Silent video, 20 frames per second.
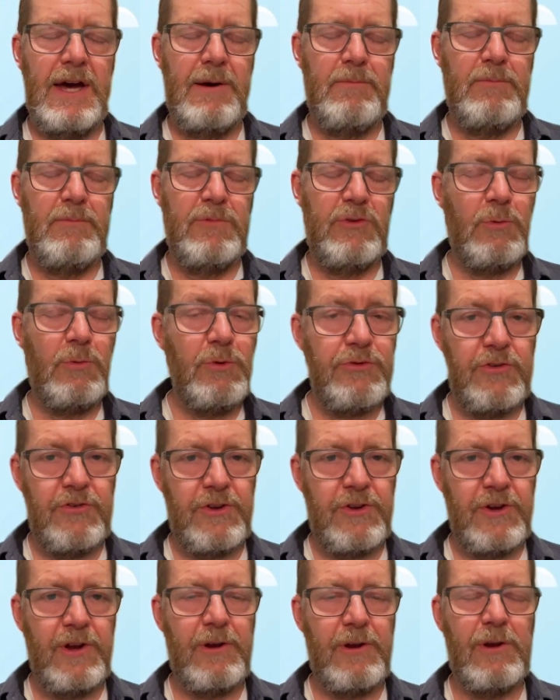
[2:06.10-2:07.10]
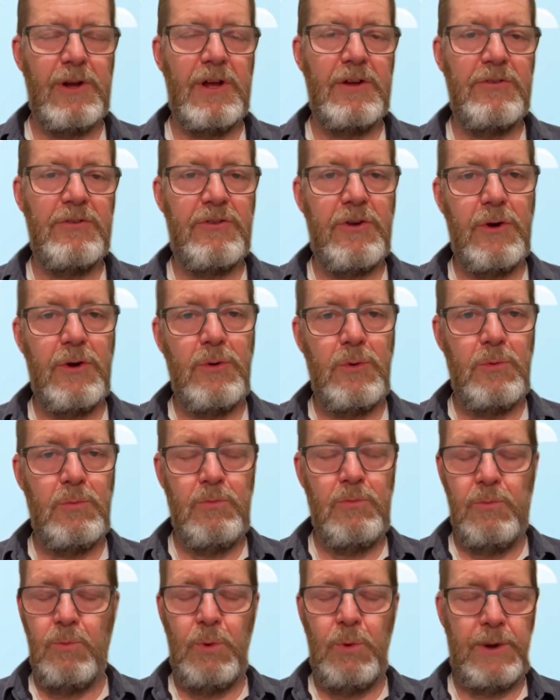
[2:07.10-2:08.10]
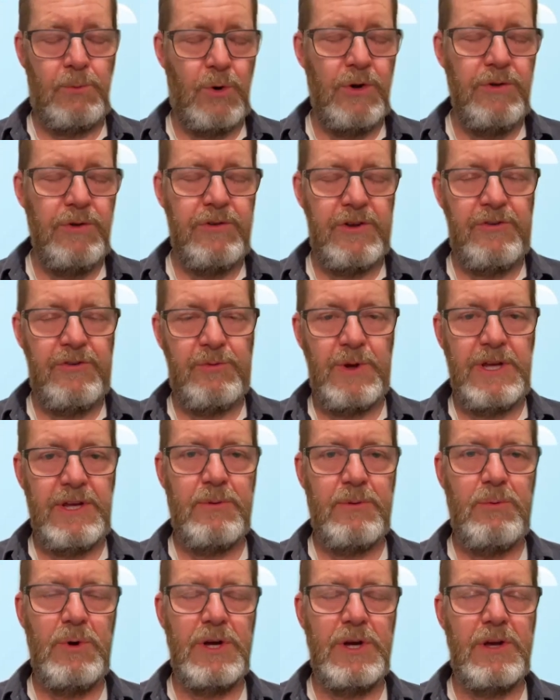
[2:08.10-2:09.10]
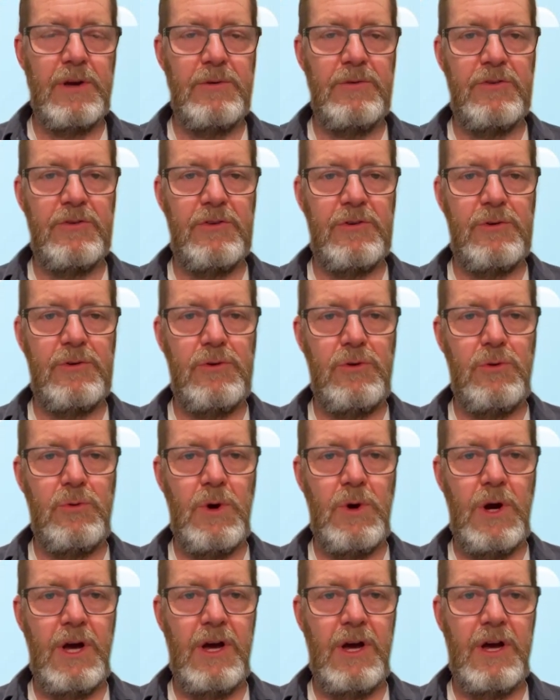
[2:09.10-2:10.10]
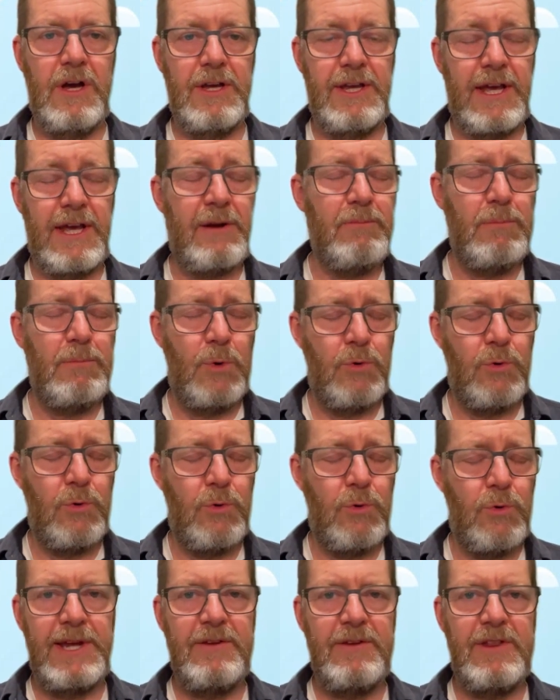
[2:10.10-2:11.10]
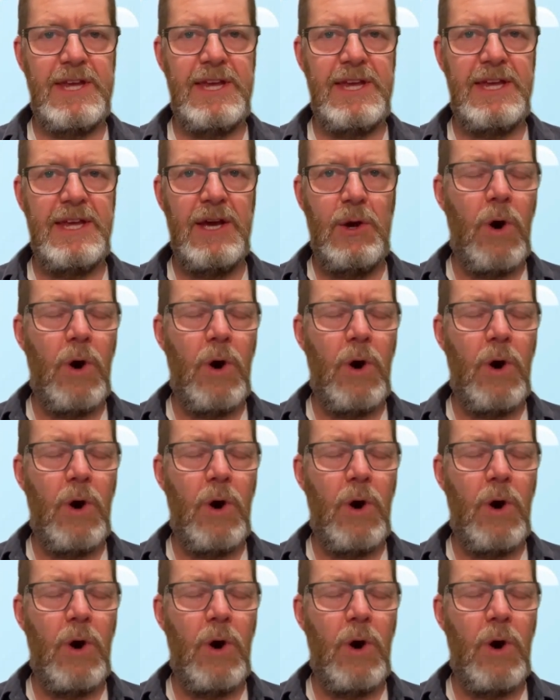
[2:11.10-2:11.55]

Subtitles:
So what's this going to look like? So week 1 this week, we're going to get more of the background, I suppose.